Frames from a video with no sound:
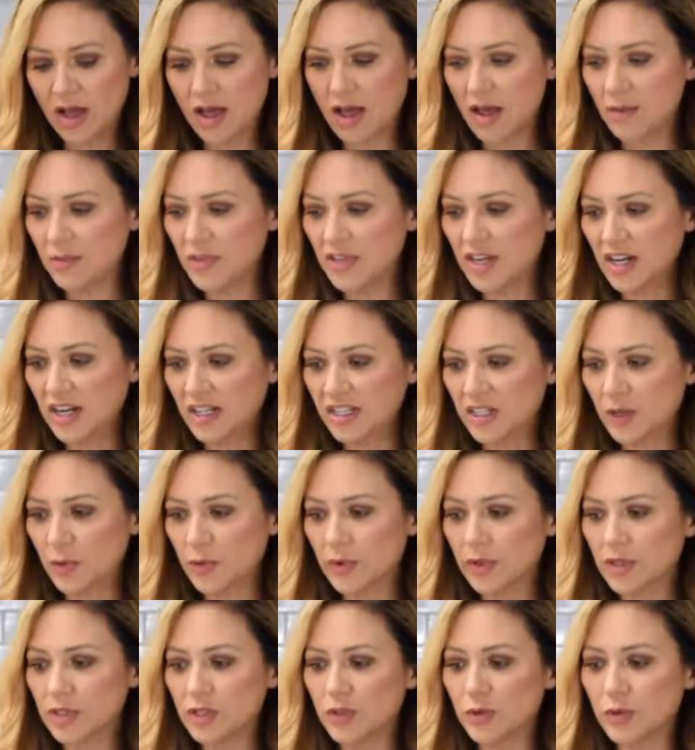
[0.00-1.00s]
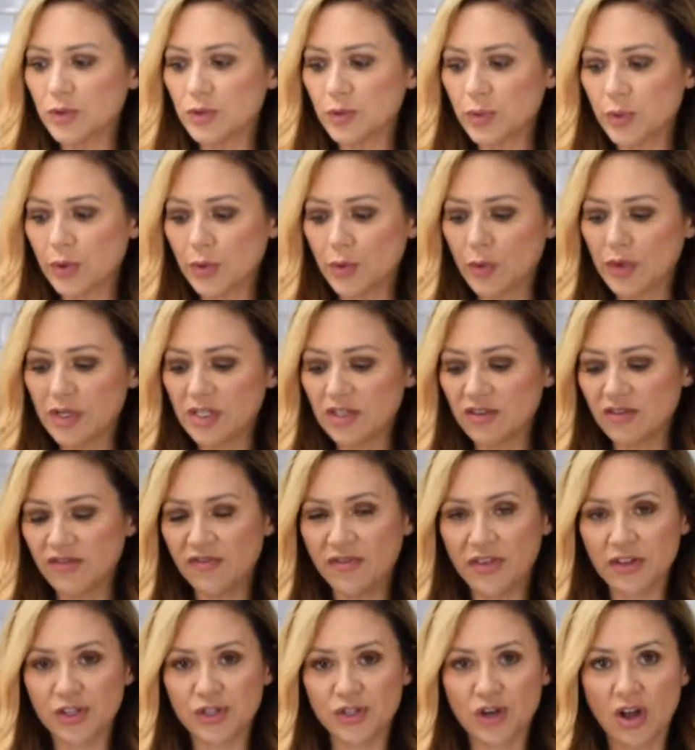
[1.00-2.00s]
Um, the next thing we're gonna do is we're going to
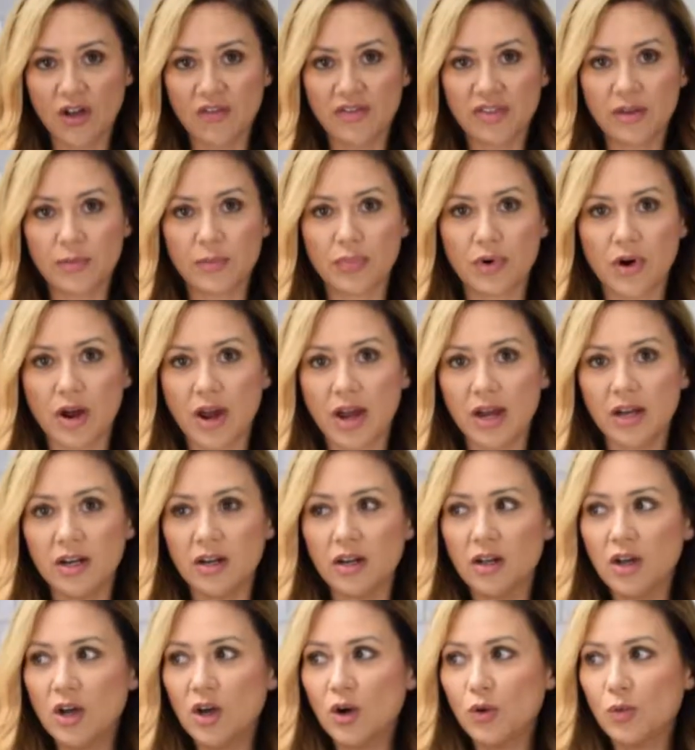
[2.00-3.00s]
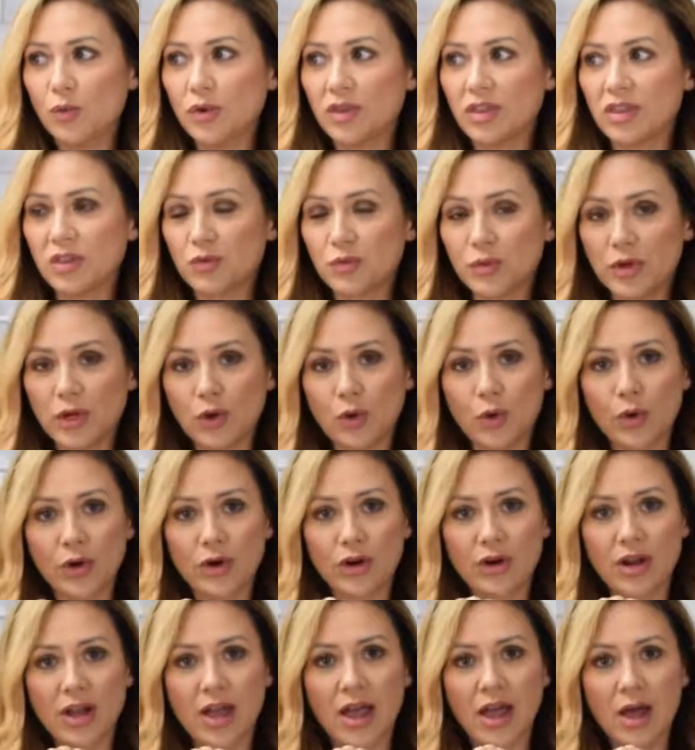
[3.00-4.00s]
finish off the brine with three
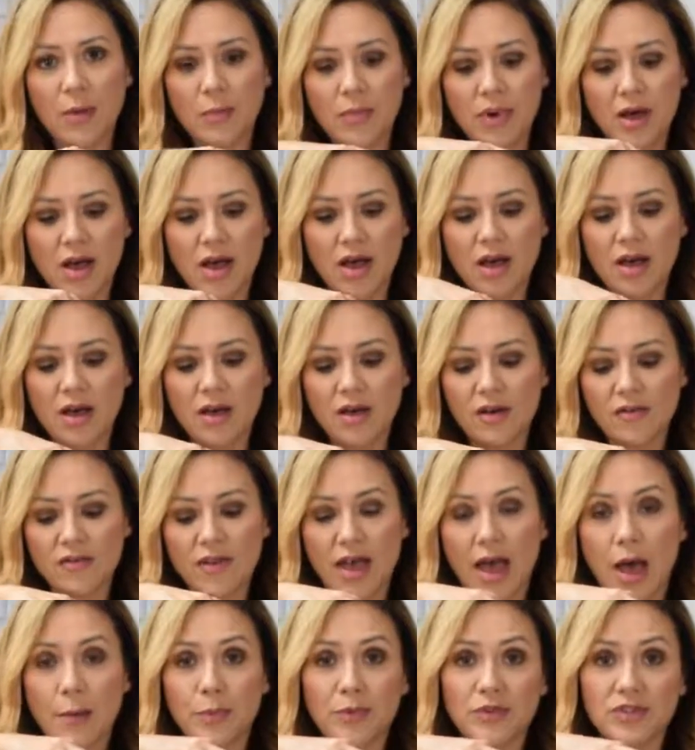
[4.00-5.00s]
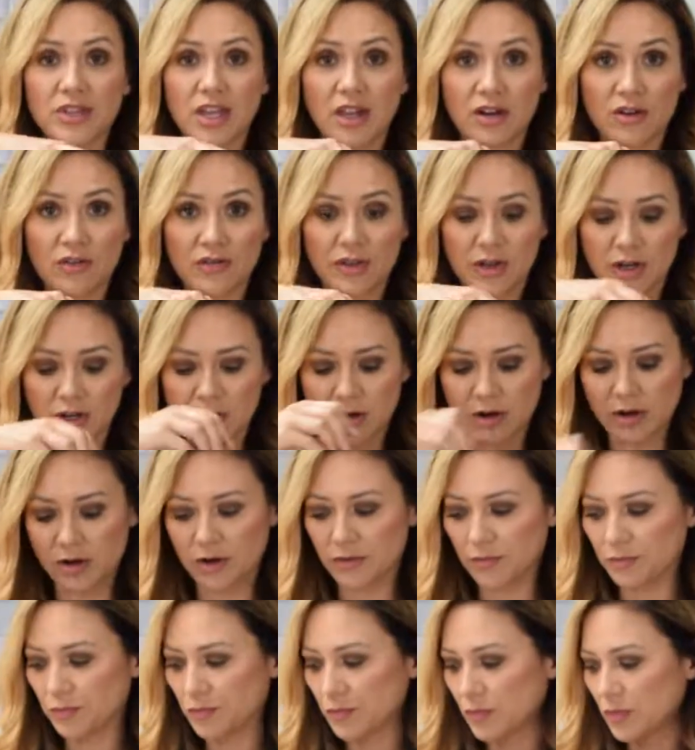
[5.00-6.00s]
quarter cup of apple cider
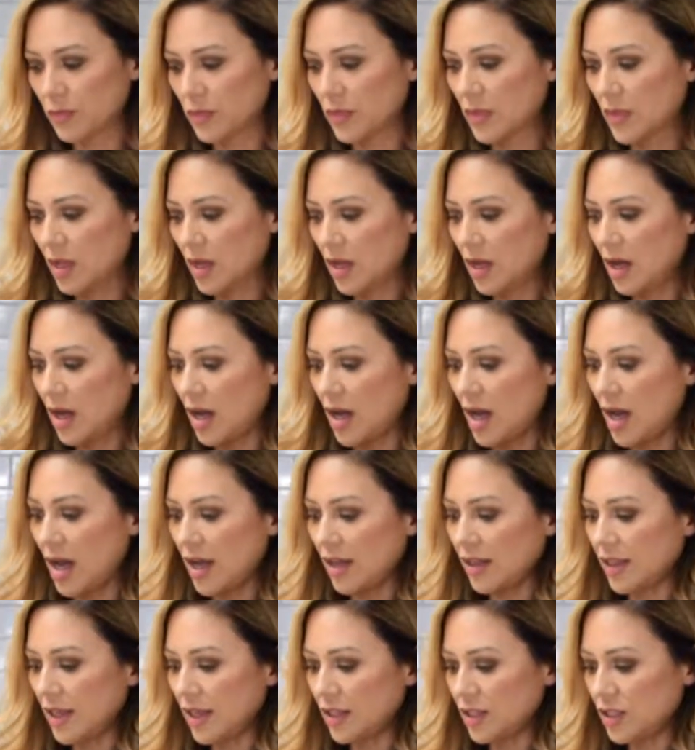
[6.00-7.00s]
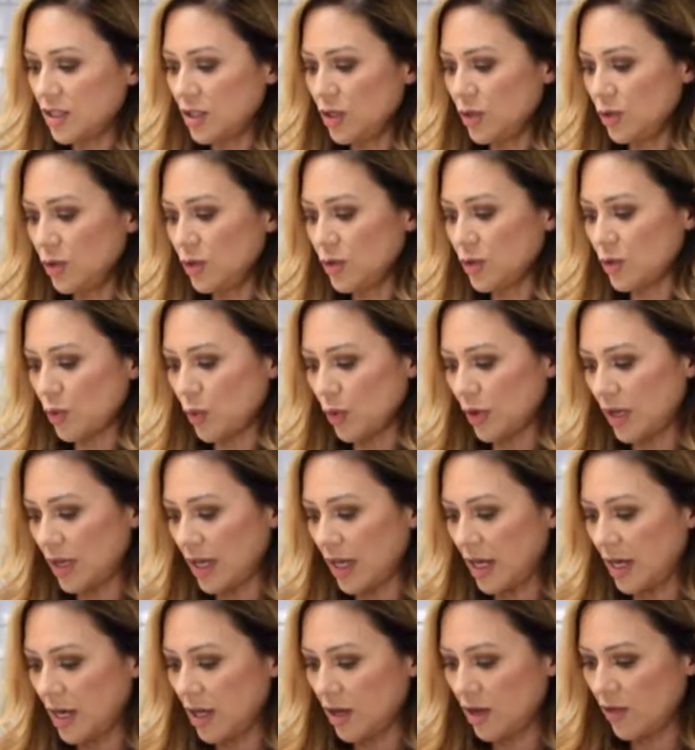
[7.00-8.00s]
vinegar. I like to use
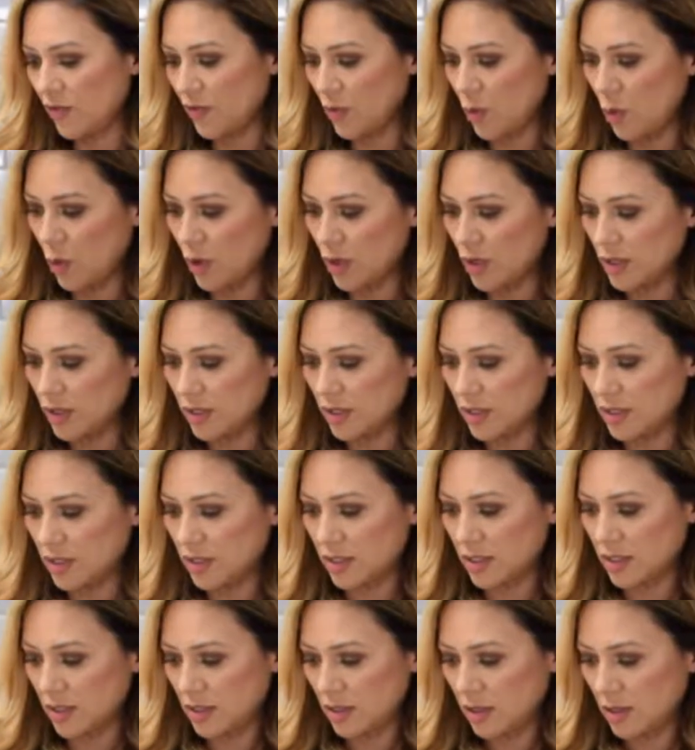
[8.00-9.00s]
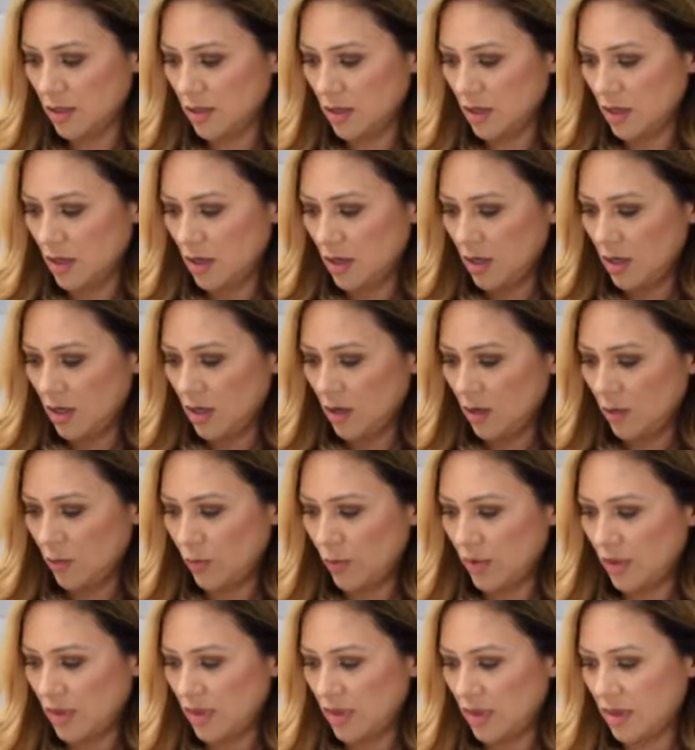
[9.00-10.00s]
organic, of course,
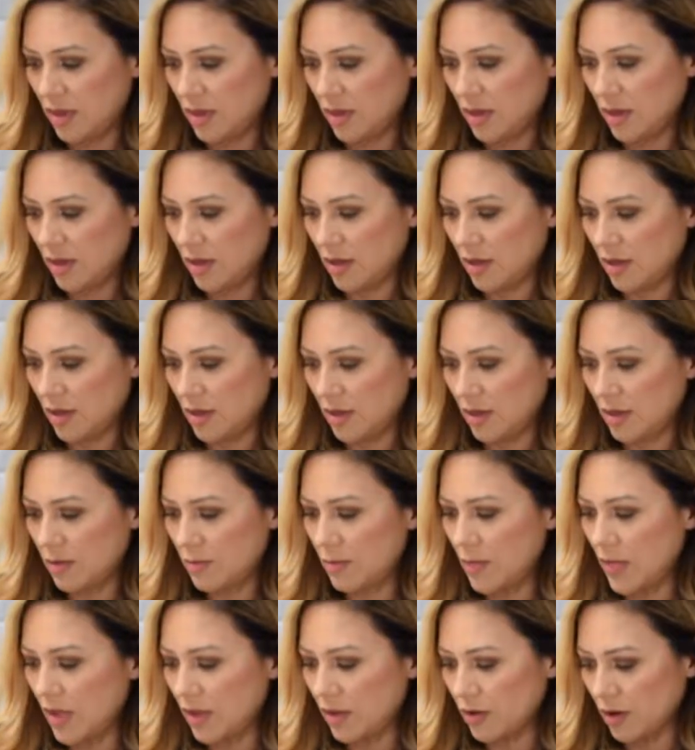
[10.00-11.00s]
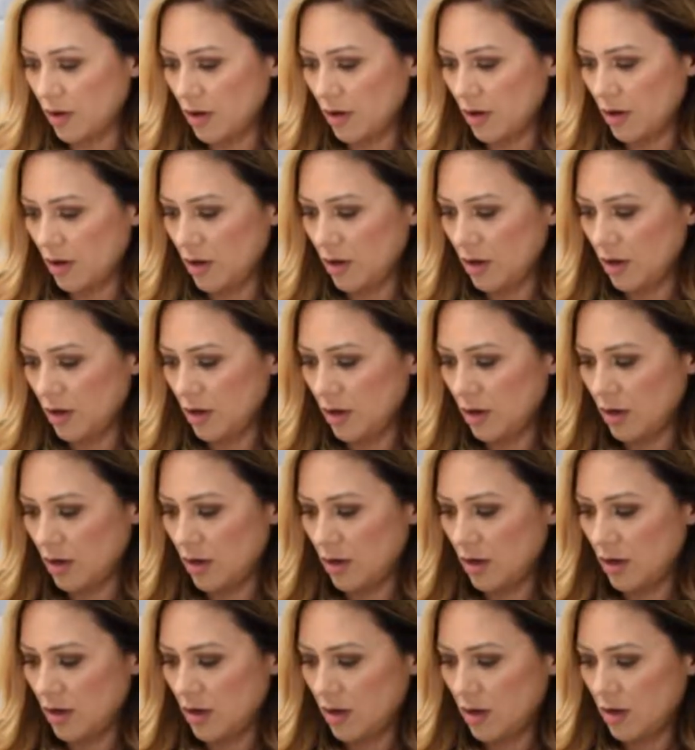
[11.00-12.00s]
with the, the mother,
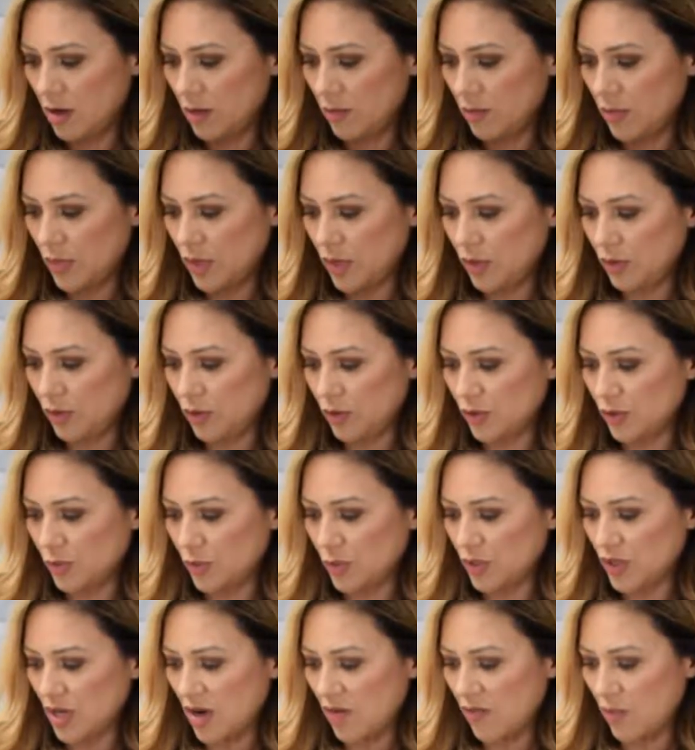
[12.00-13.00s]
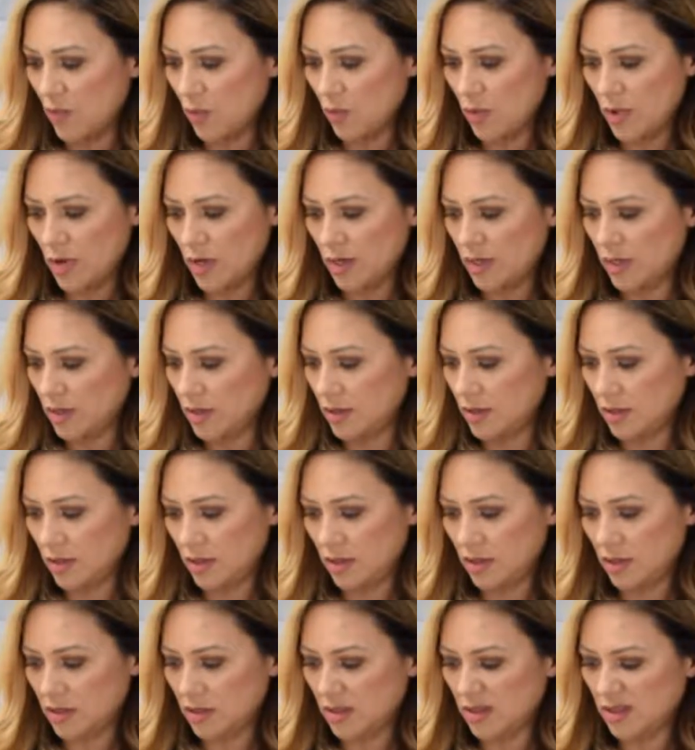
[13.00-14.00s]
but use whichever one
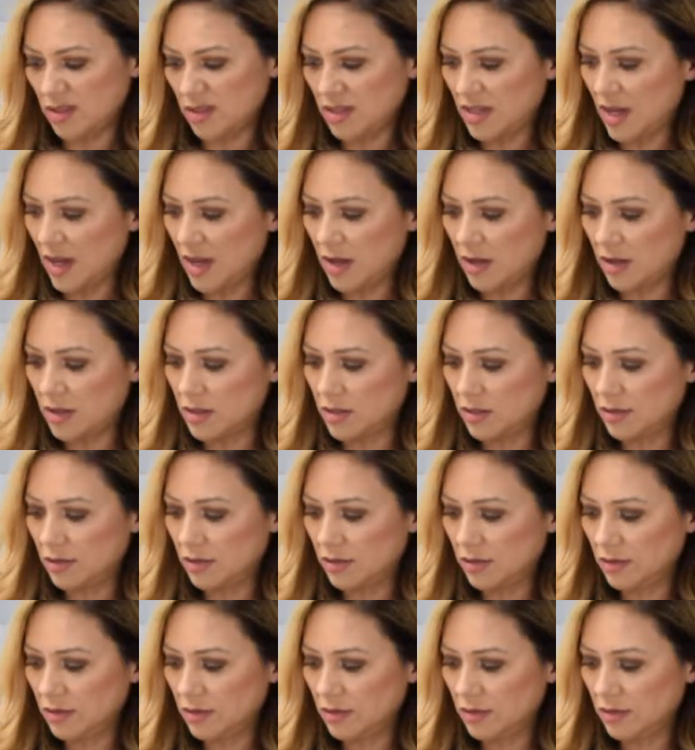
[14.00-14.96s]
is on sale